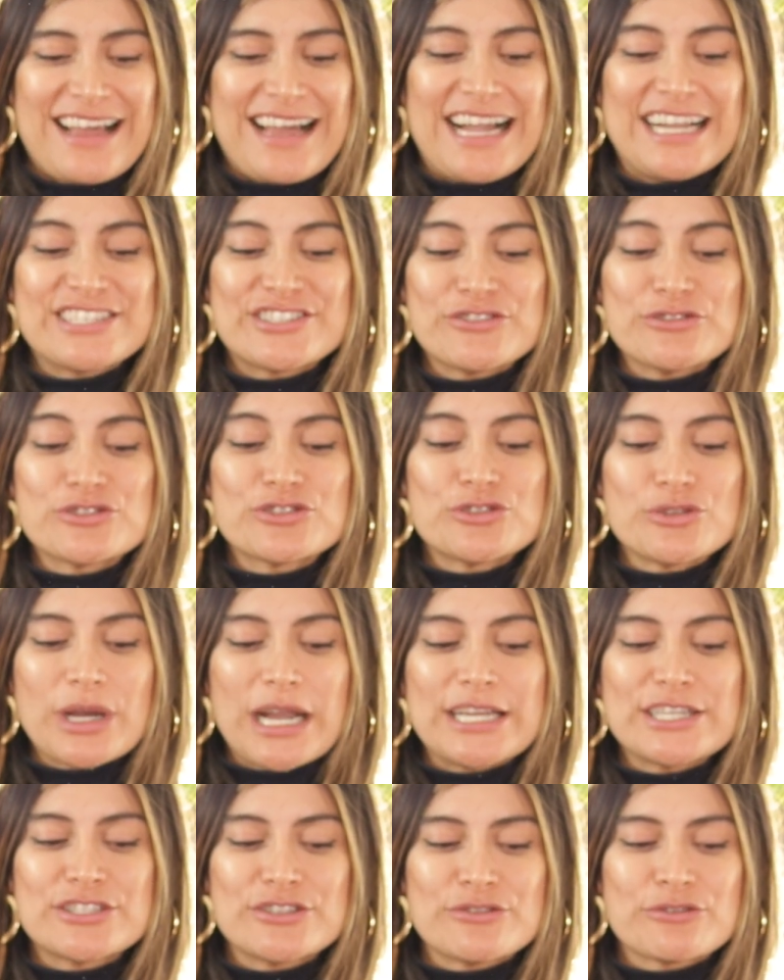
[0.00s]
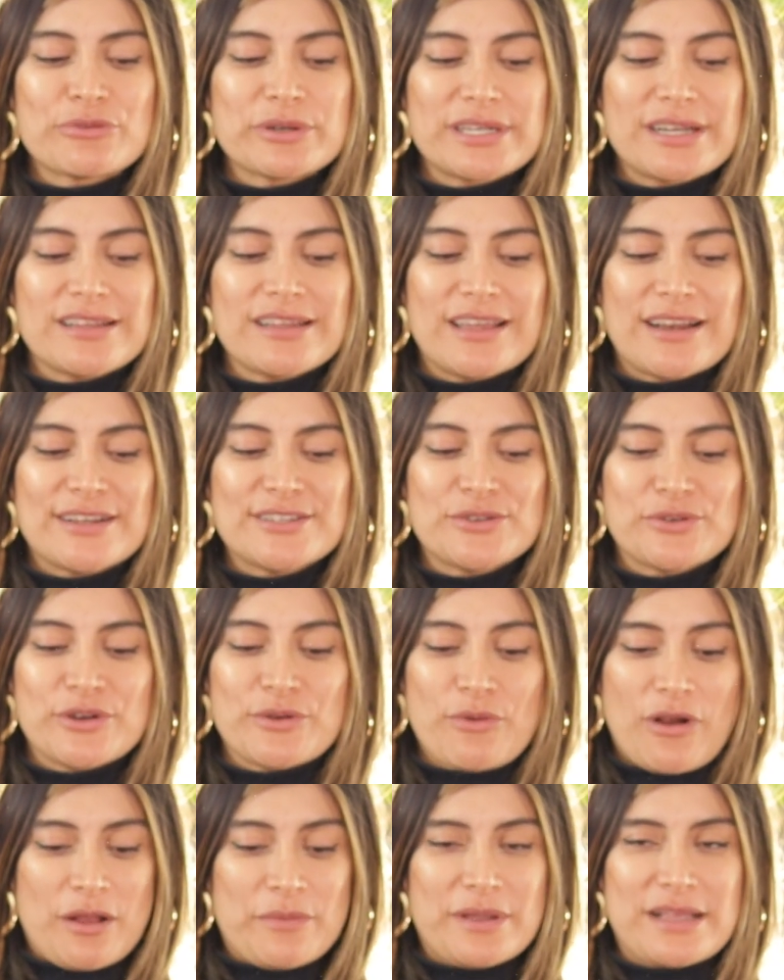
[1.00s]
I do read a lot of Tony
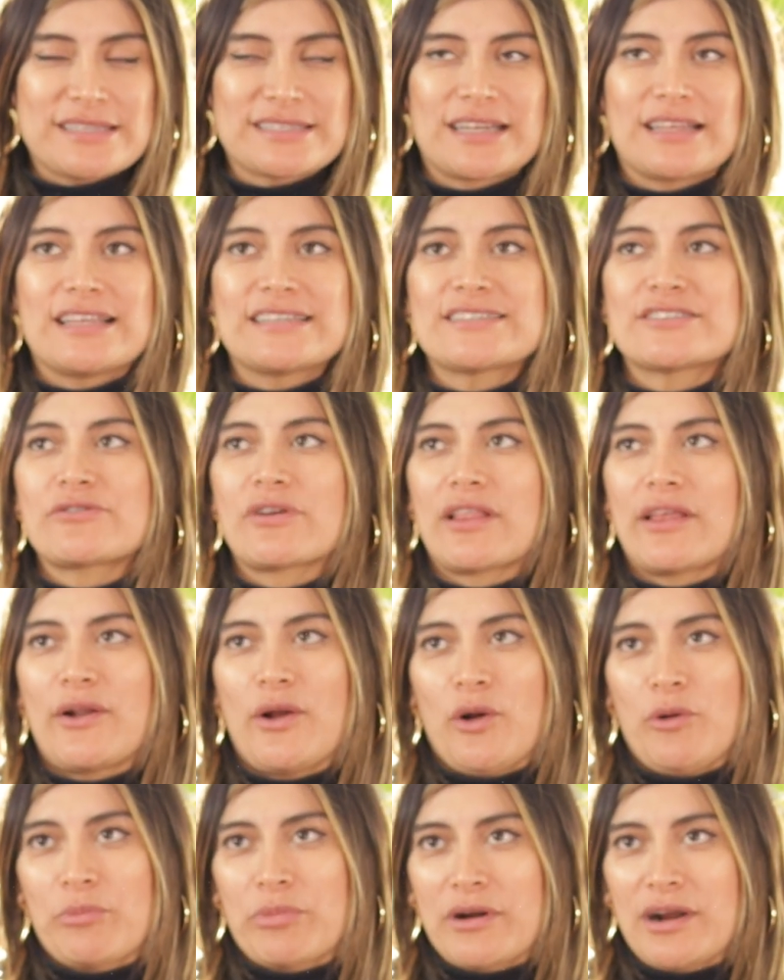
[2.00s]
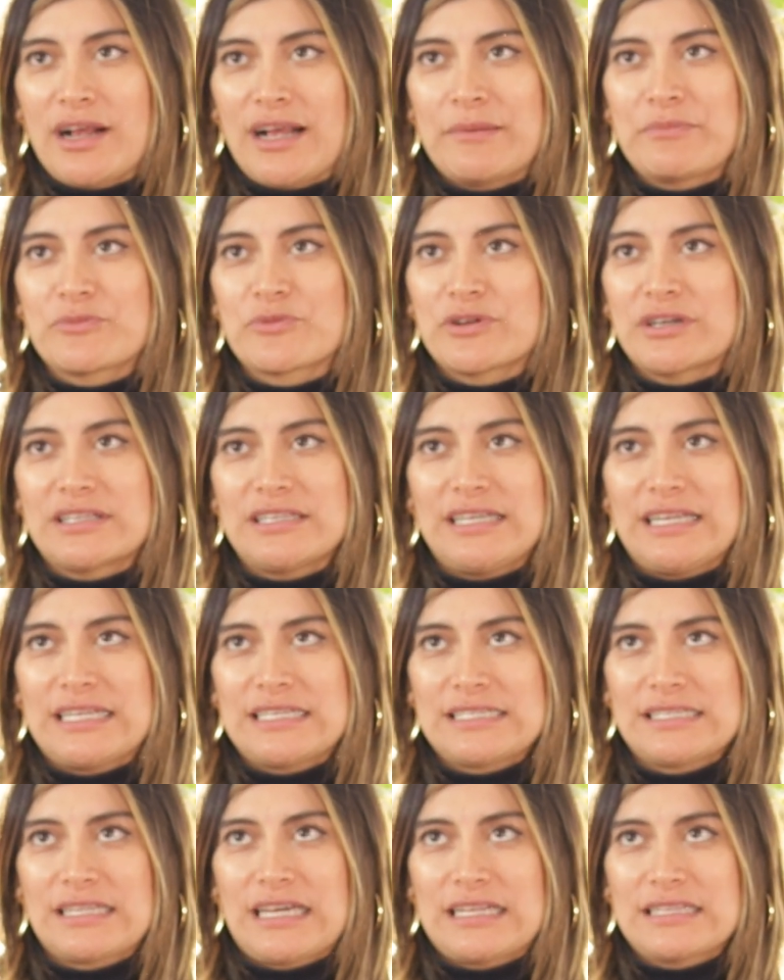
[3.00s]
Robbins. I listen to a lot of Oprah. I'm really
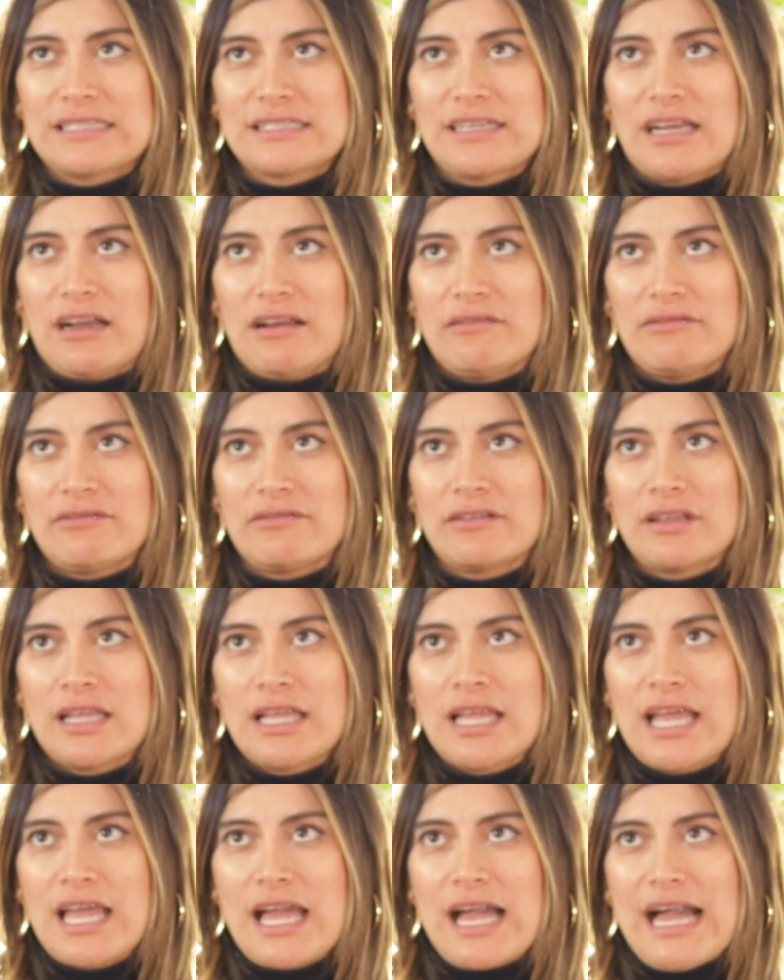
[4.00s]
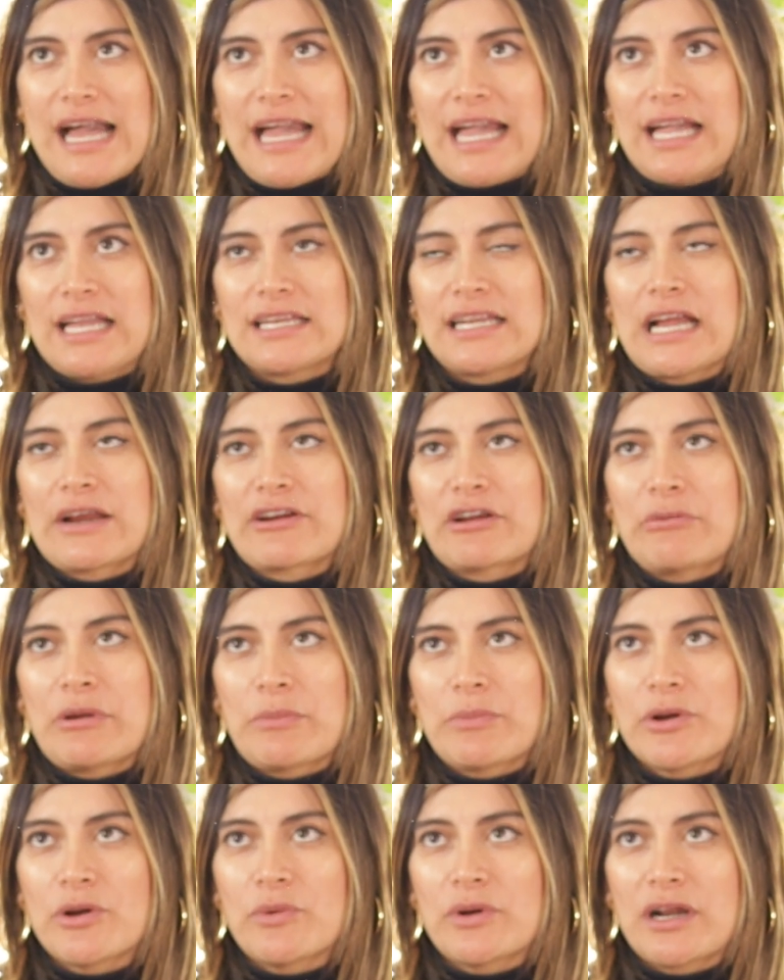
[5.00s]
into that stuff. And I
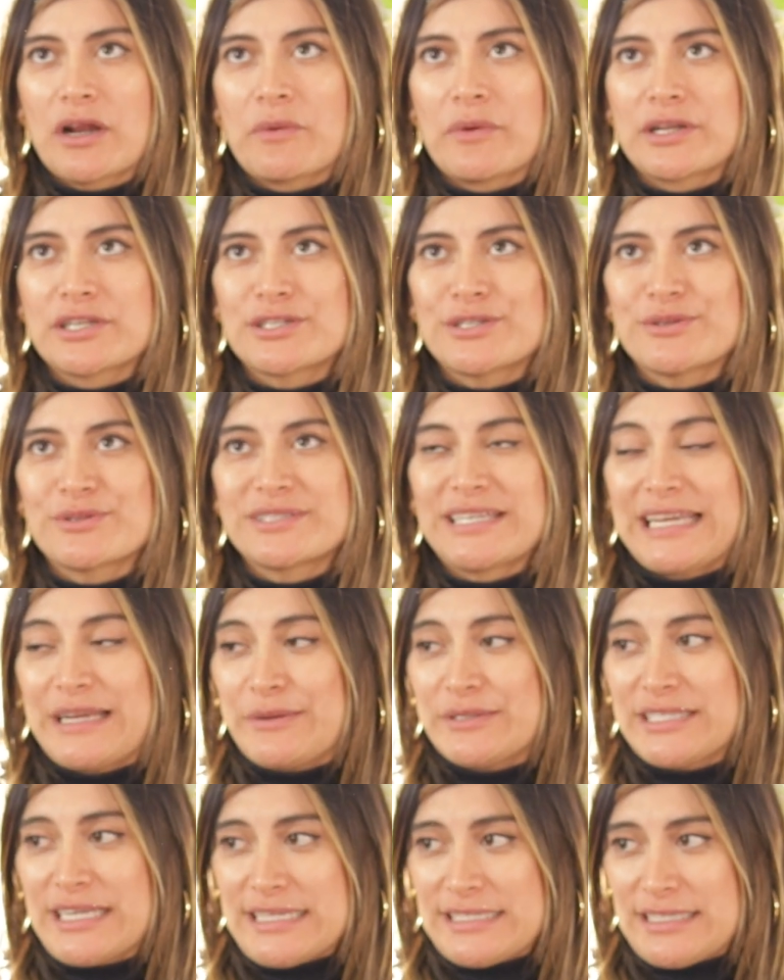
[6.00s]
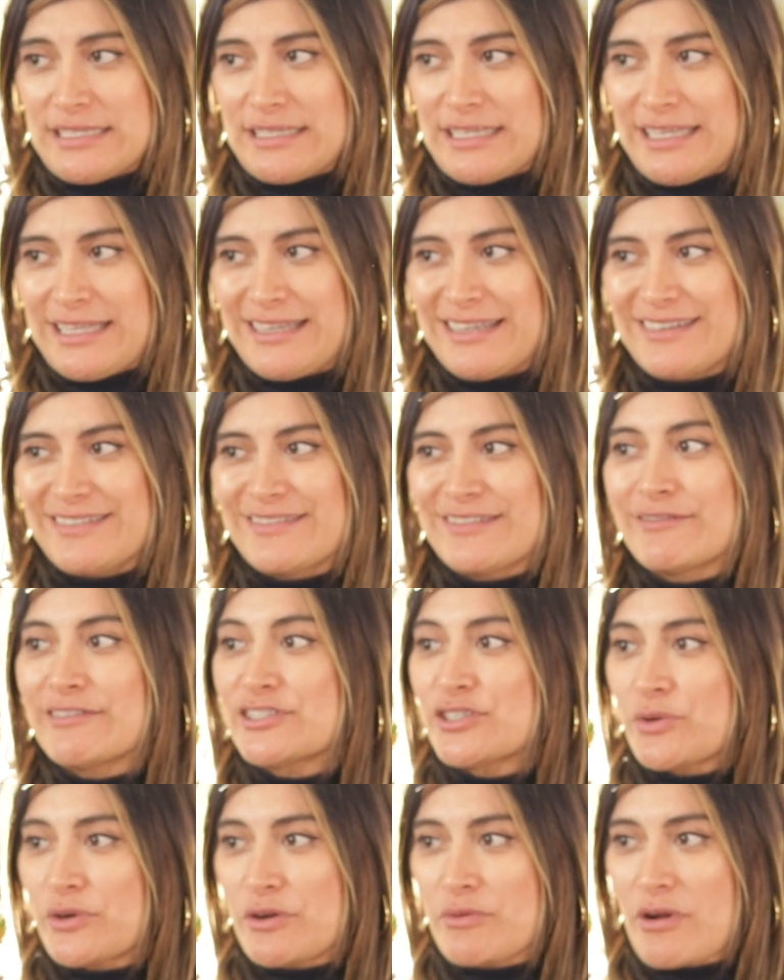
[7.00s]
remember when I went to Date with Destiny
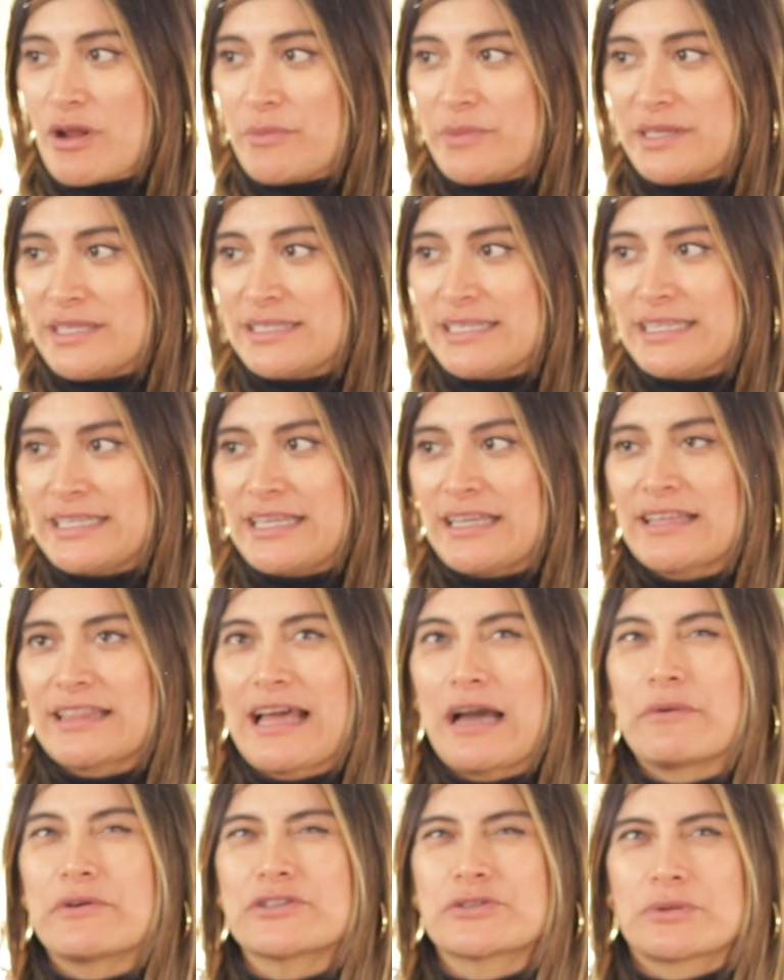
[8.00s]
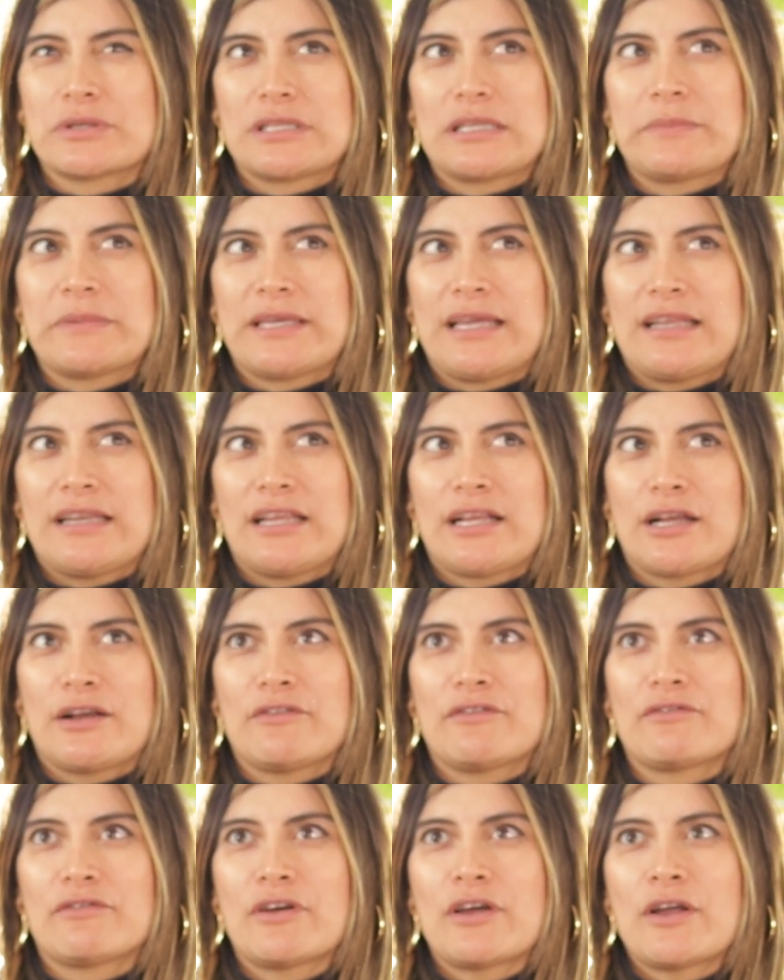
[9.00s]
with Tony Robbins, I think that was really the beginning of